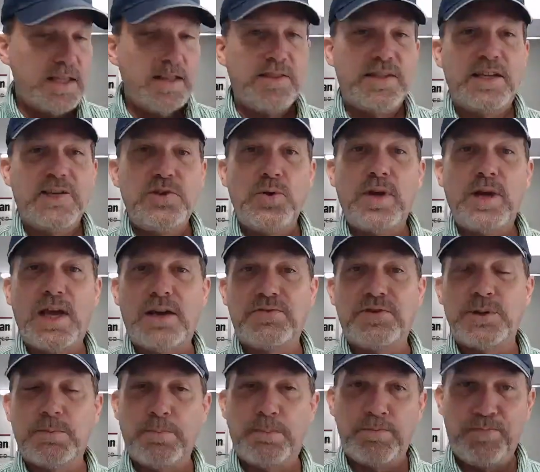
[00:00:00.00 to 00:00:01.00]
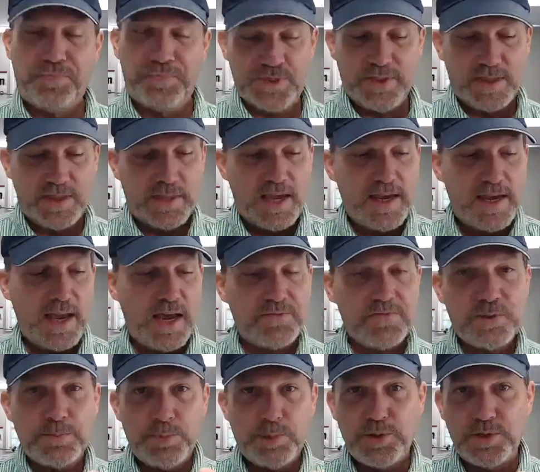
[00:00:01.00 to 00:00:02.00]
then you have to, they have
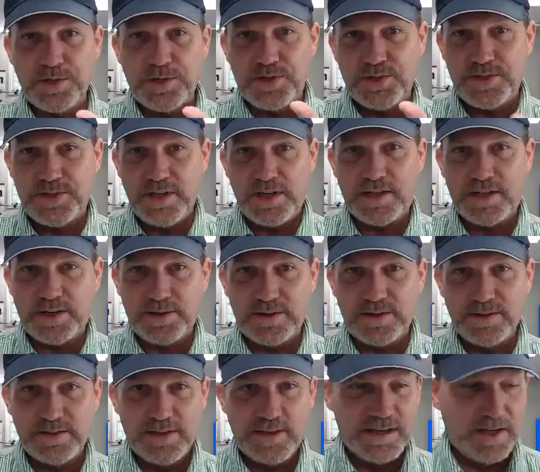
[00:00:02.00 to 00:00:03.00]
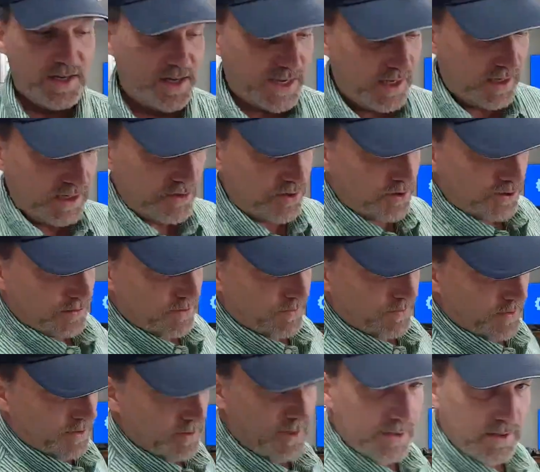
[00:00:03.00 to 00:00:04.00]
to put a sticker in your
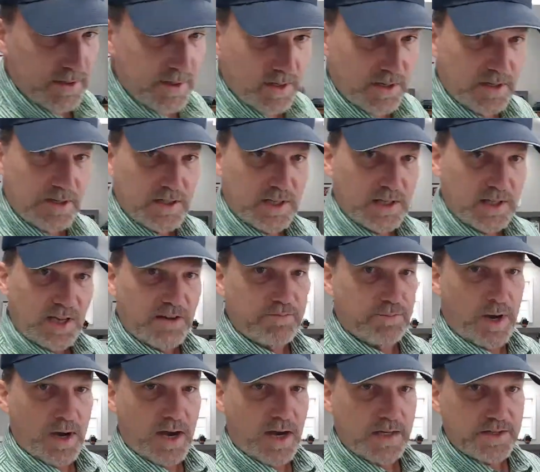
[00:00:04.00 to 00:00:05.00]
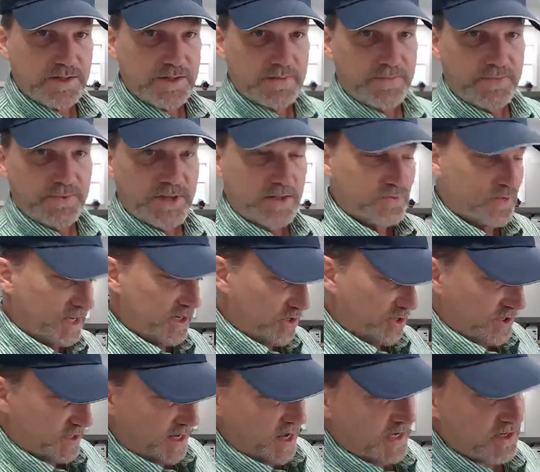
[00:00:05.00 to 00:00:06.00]
uh, glove box that
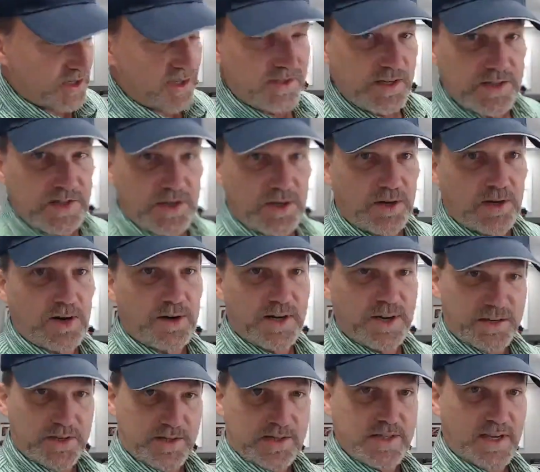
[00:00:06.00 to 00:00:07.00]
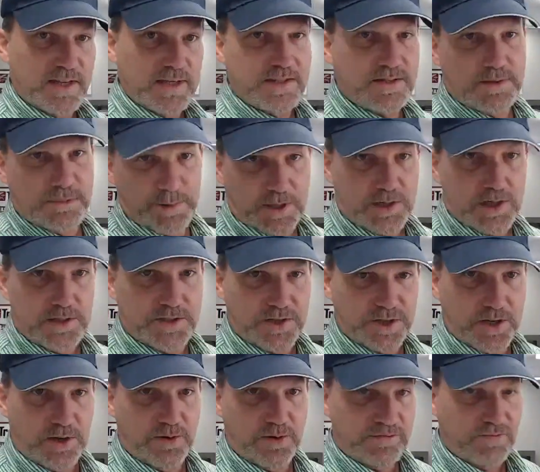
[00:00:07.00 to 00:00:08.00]
says this card is set to, to
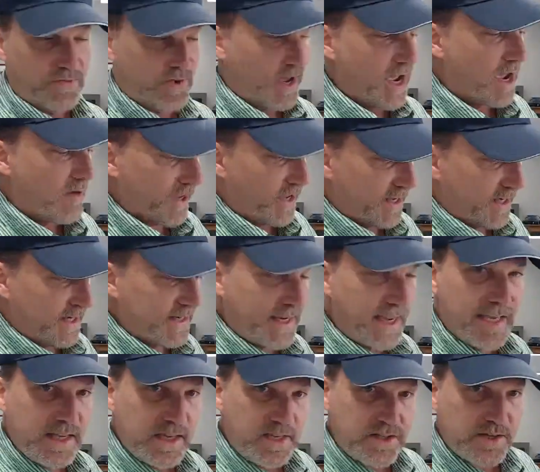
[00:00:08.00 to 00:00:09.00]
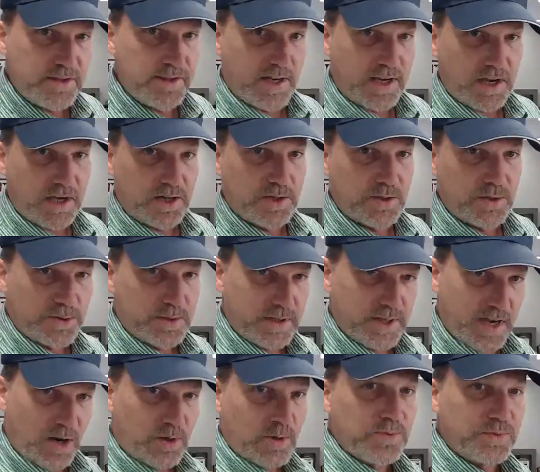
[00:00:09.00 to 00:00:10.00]
code 5, and it is the code
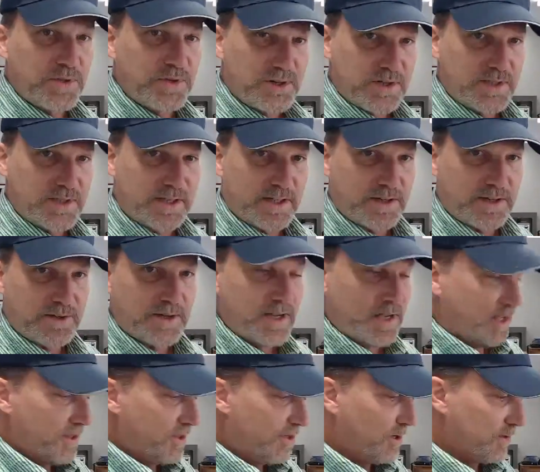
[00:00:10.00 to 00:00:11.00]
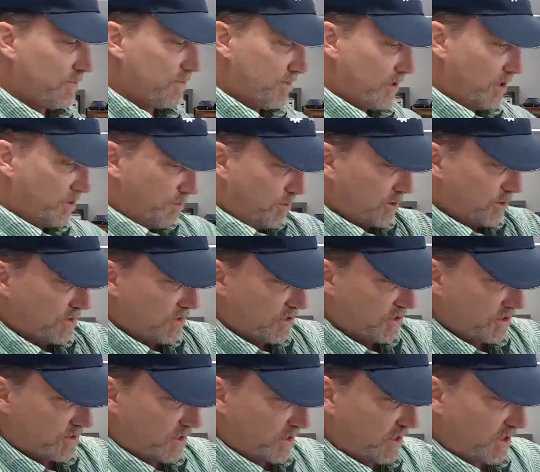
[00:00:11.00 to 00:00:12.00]
on the sticker they'll they'll put this
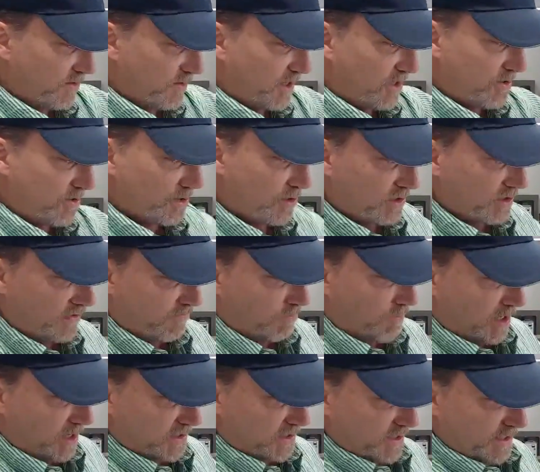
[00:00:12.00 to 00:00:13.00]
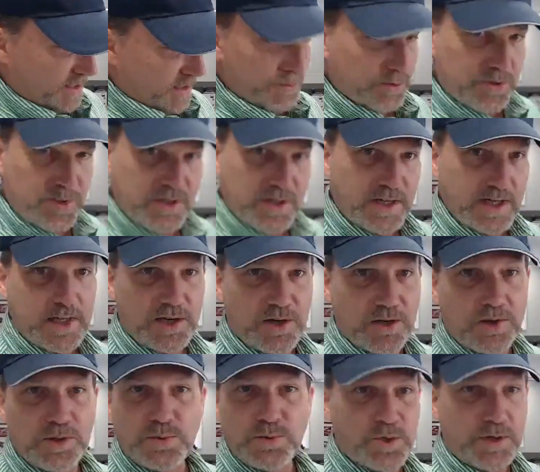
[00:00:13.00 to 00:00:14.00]
sticker in your glove box and it will say
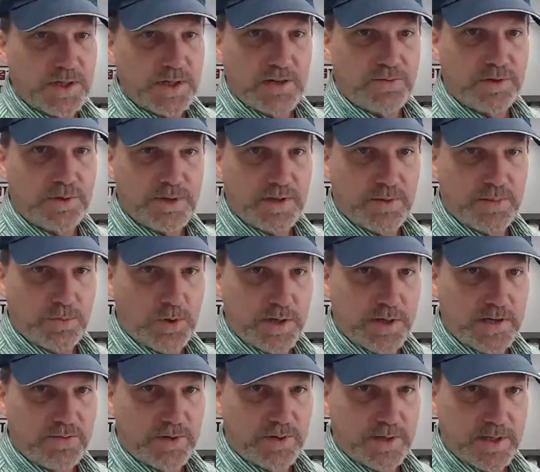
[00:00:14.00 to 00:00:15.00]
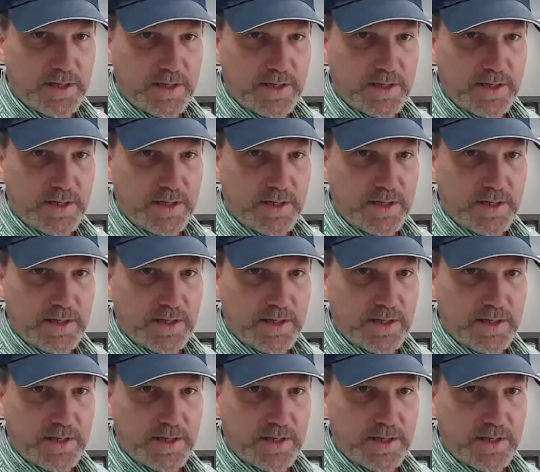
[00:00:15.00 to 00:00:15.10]
code whatever whatever it